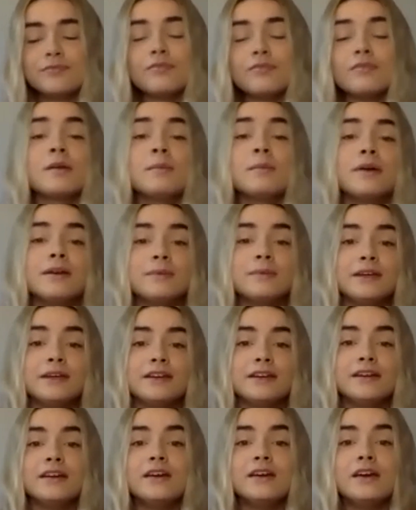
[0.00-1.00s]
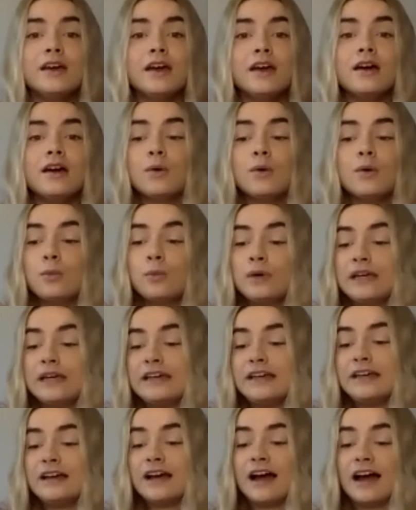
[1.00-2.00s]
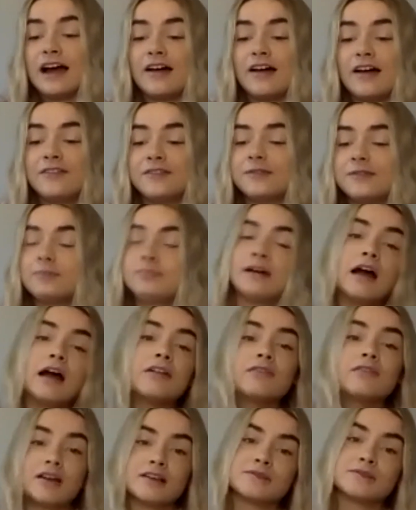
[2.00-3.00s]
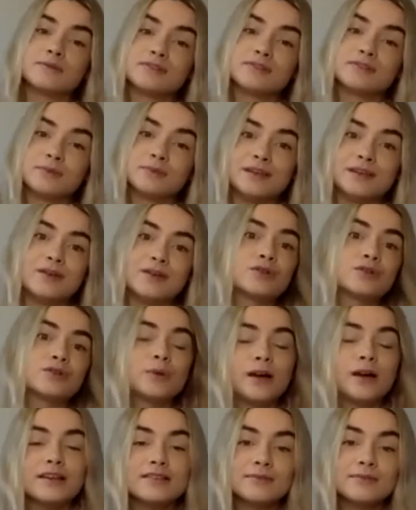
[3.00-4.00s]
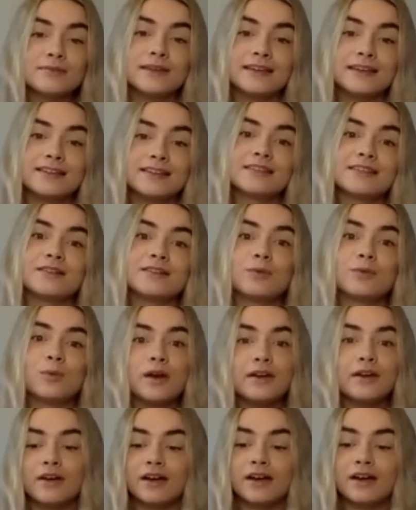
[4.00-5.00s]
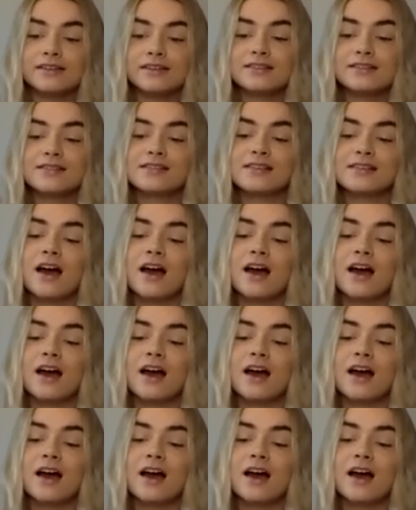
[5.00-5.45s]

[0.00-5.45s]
Maybe we have brown rice once a week or twice a week instead of white rice.